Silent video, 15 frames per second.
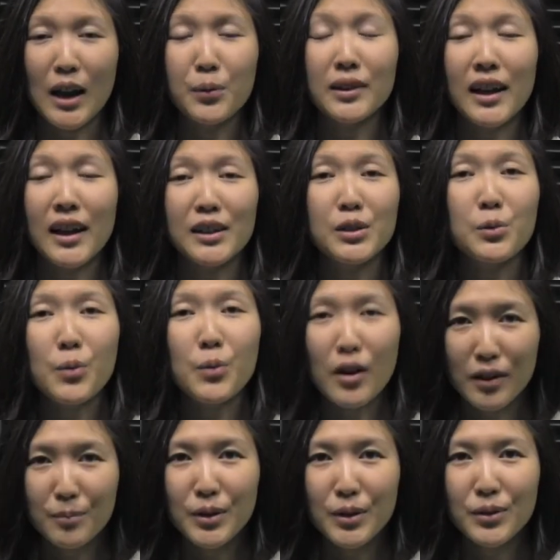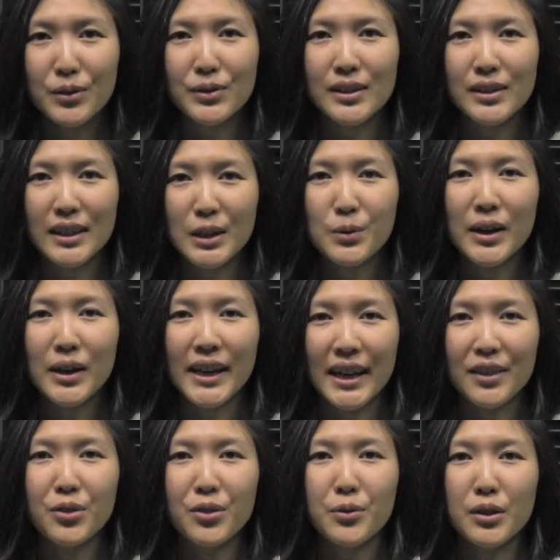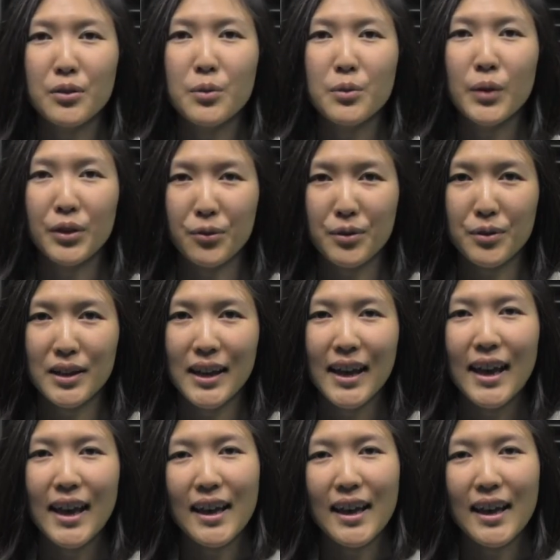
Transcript: I would like to welcome you to CUIN 3313